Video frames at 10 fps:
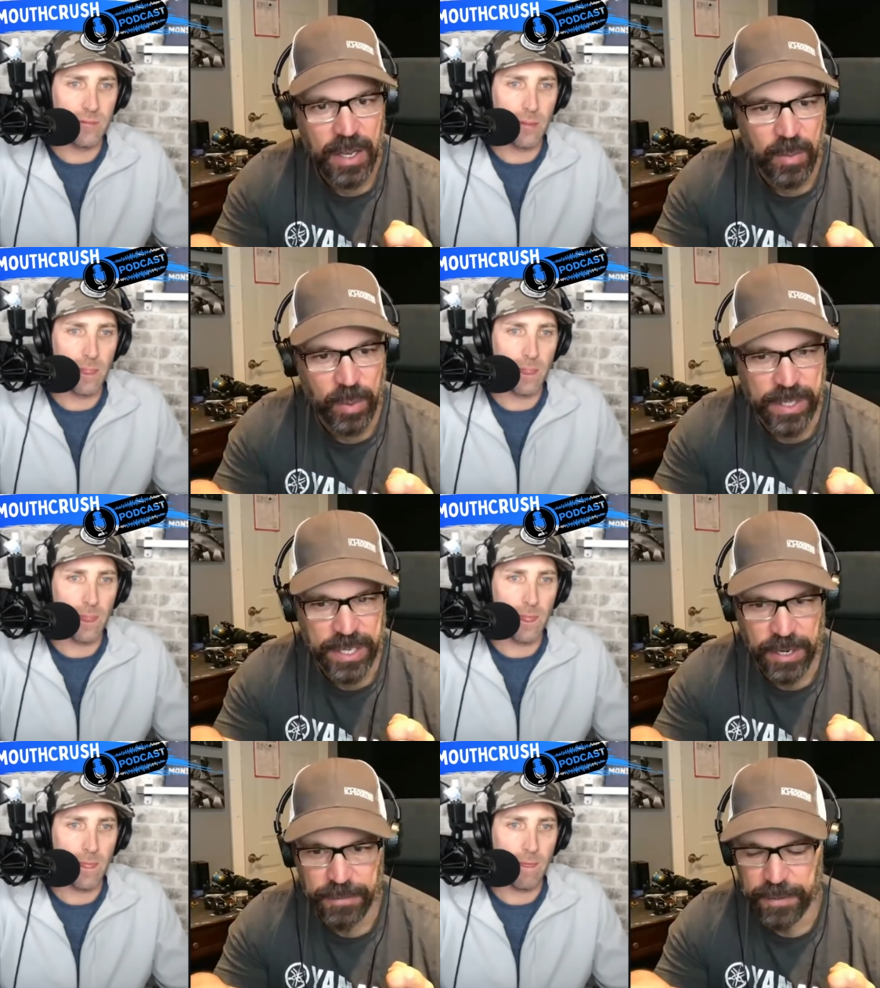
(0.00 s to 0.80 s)
Speaker 1: was
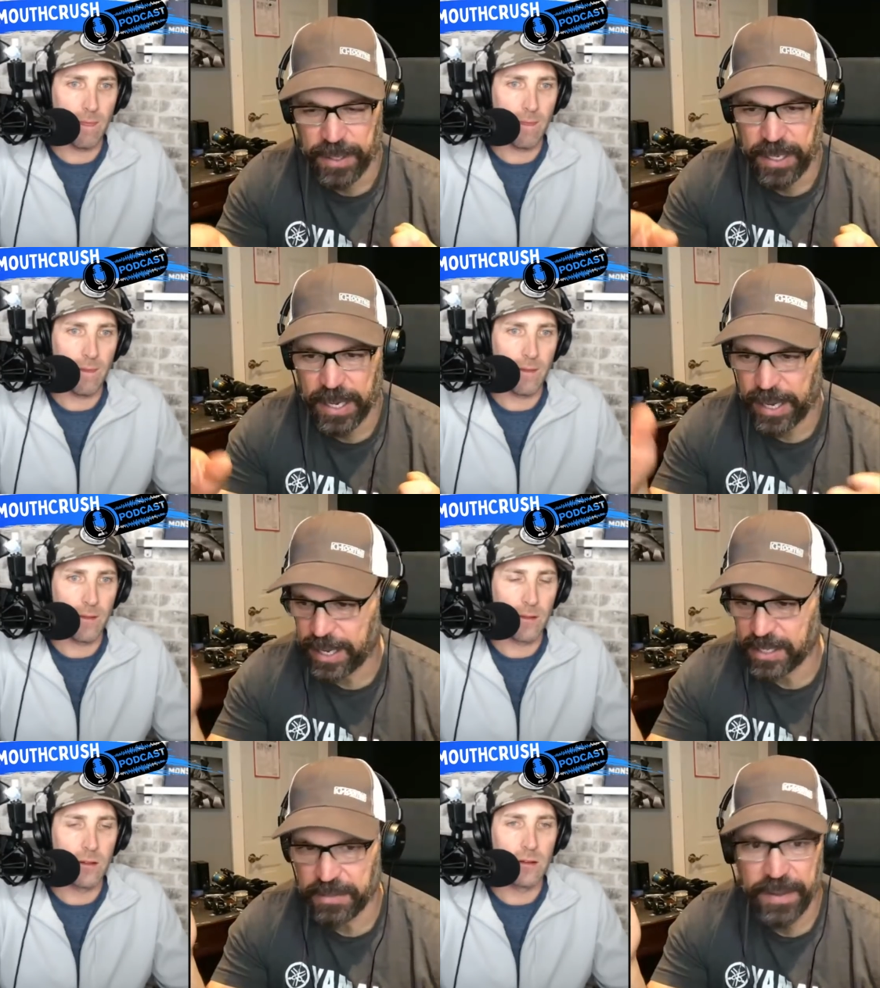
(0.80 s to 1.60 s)
here for the uh, I
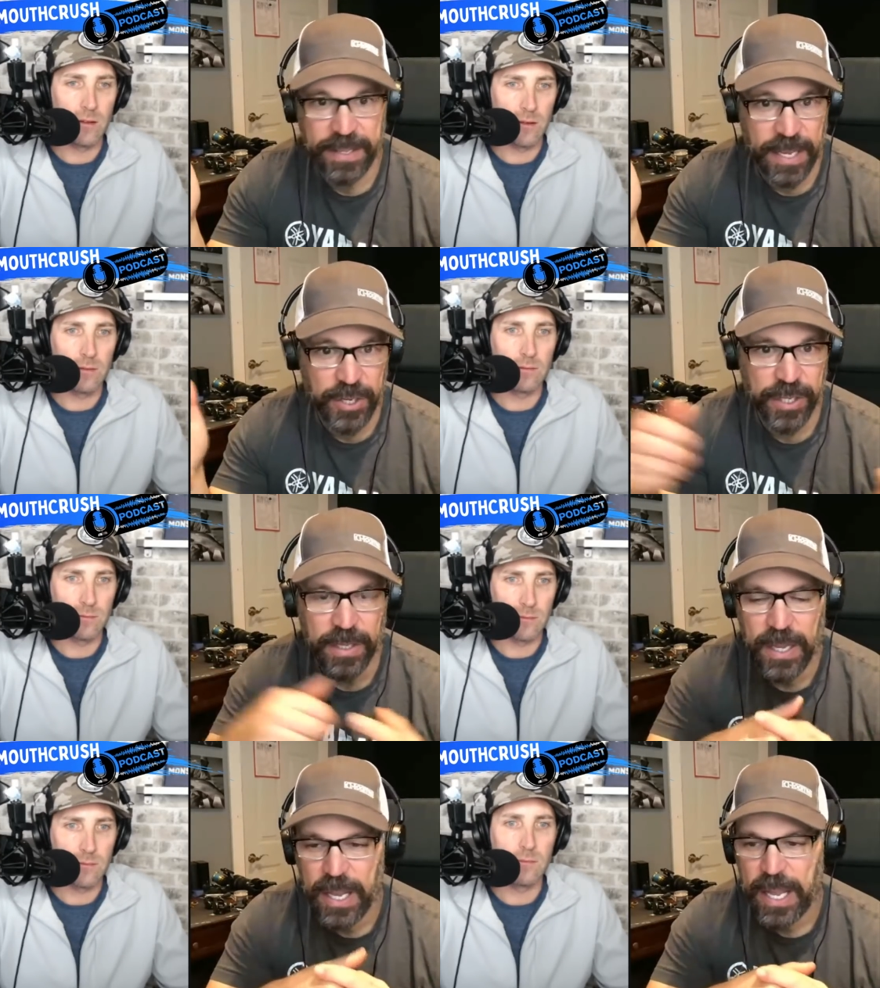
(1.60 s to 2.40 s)
guess the Fed Nation,
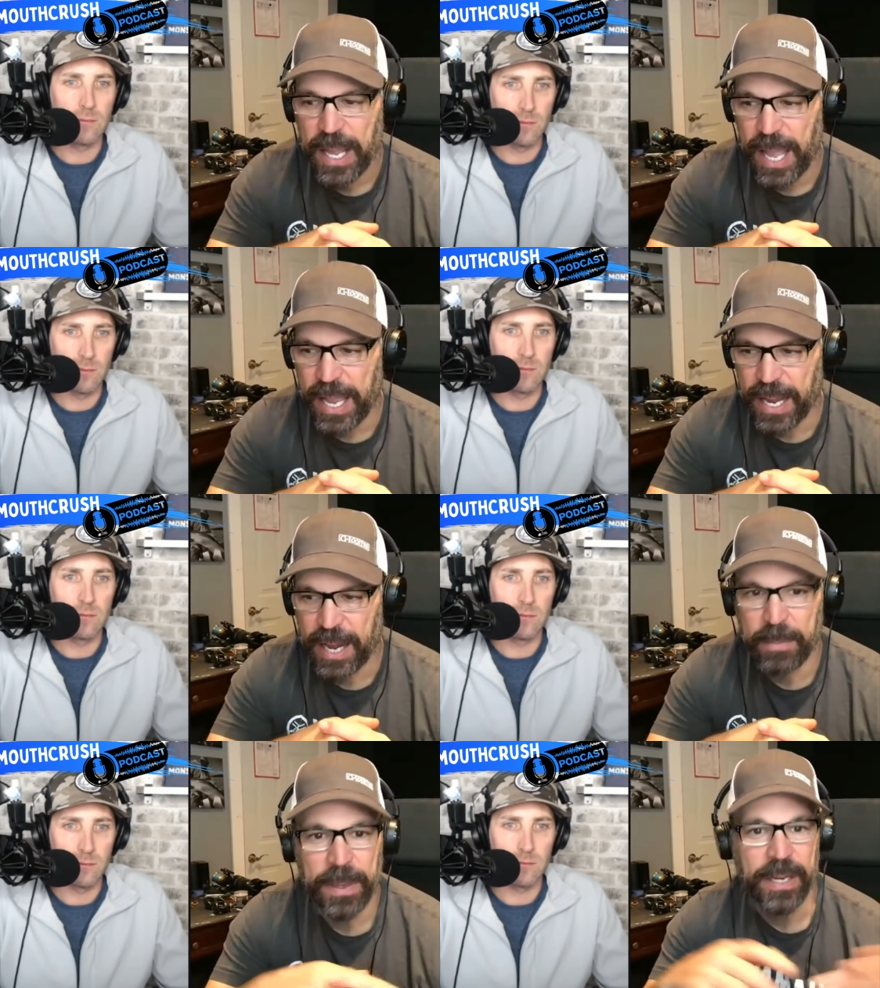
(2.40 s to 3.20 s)
and I had
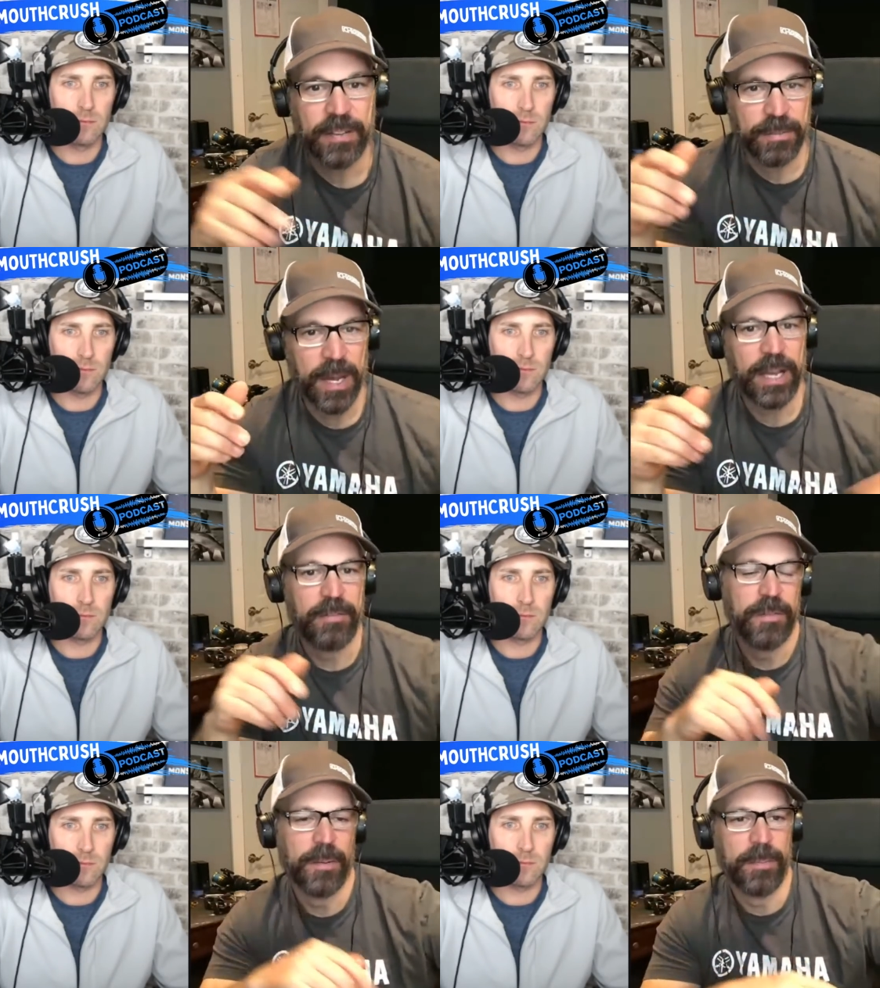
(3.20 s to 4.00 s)
a buddy of mine
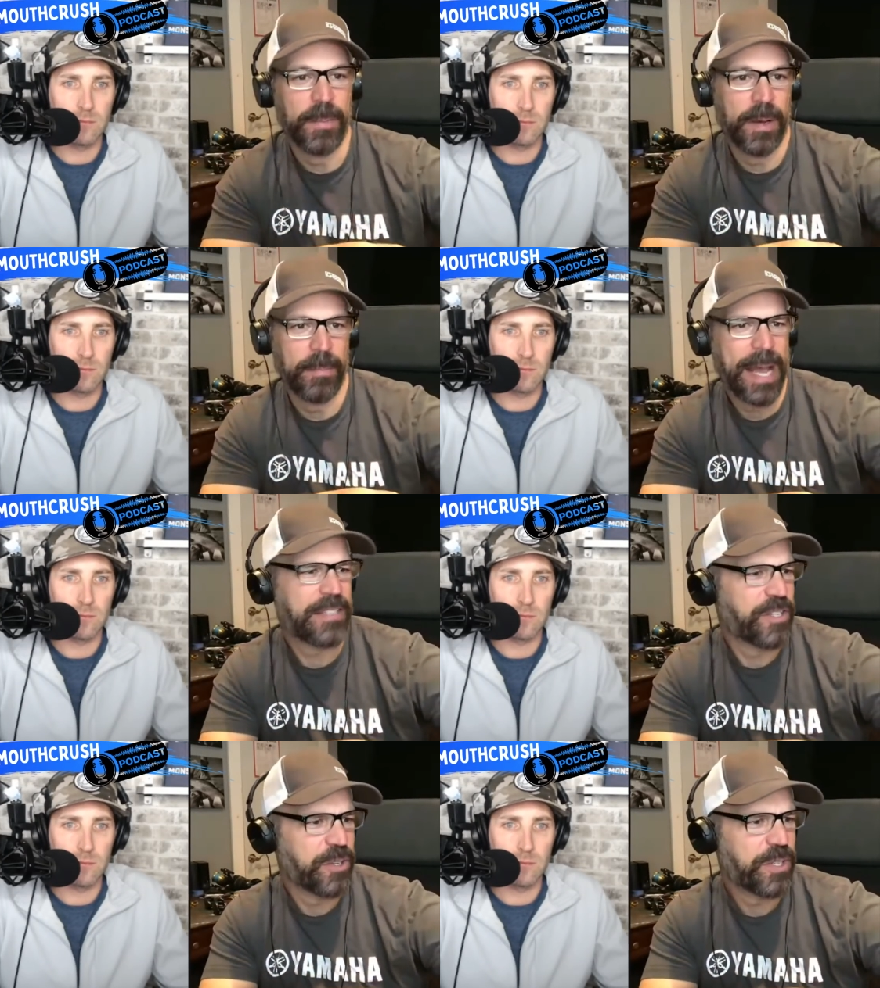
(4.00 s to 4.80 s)
from uh,
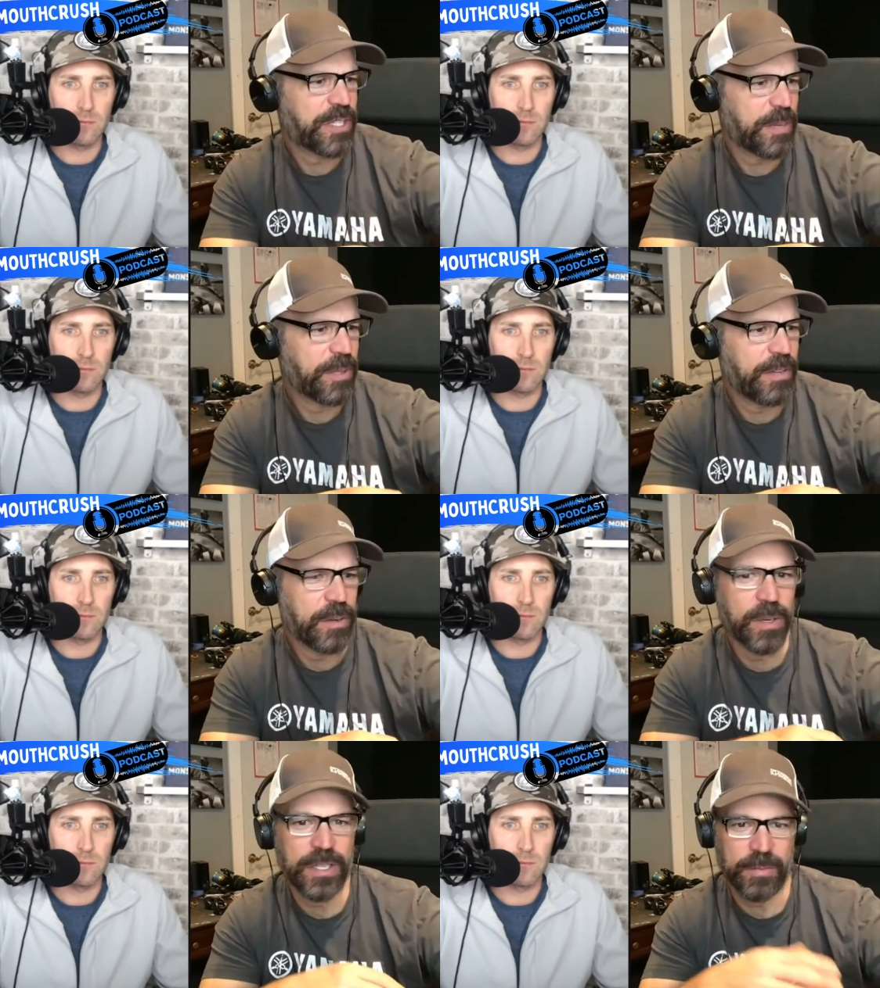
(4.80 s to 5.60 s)
Massachusetts, I believe it
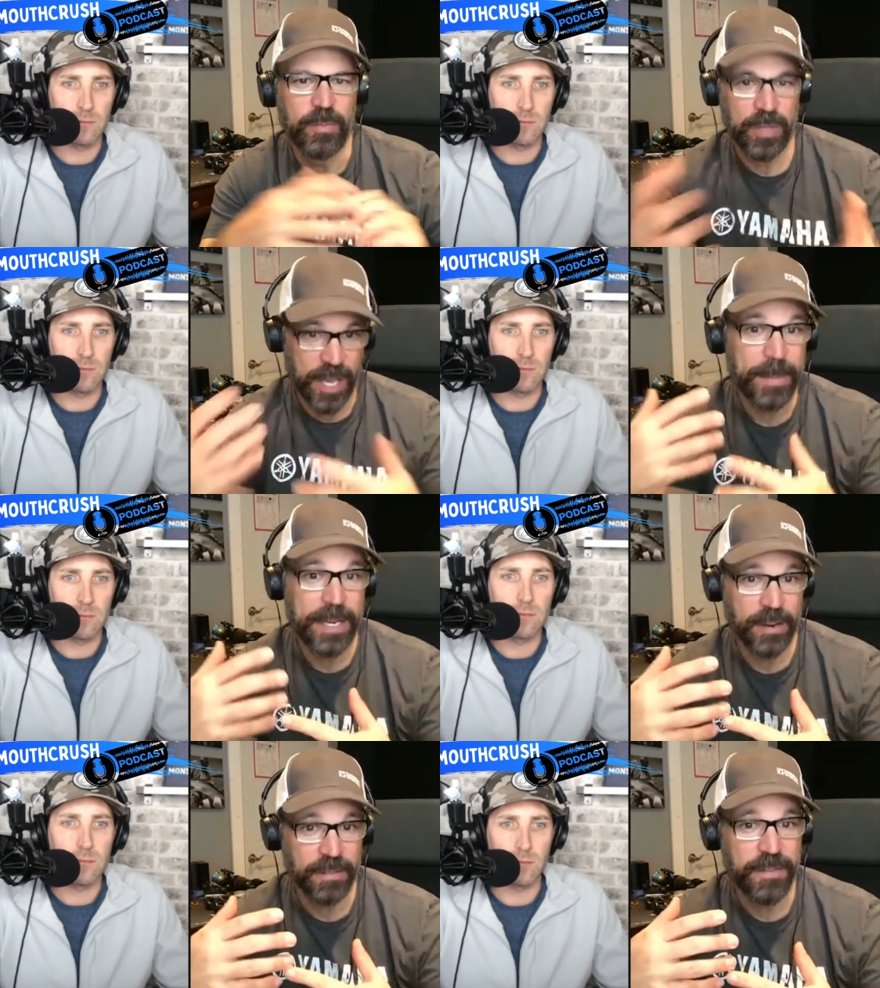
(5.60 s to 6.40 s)
was, was coming
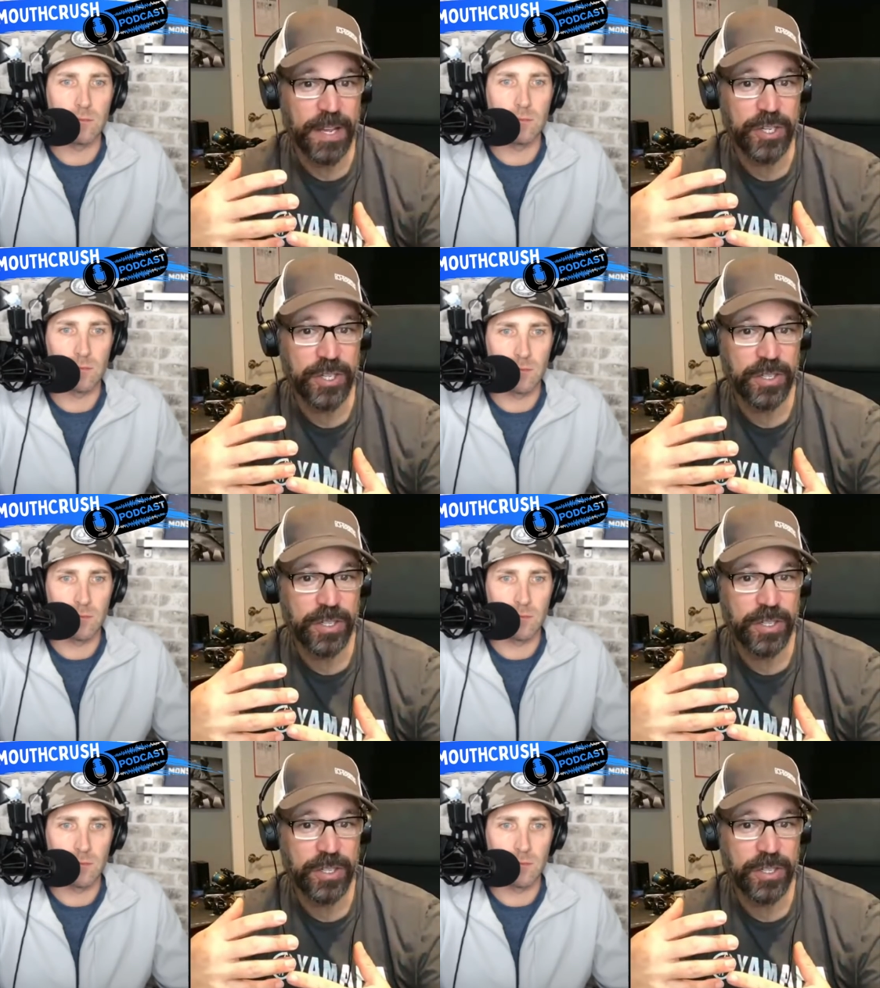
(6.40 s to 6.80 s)
here to fish.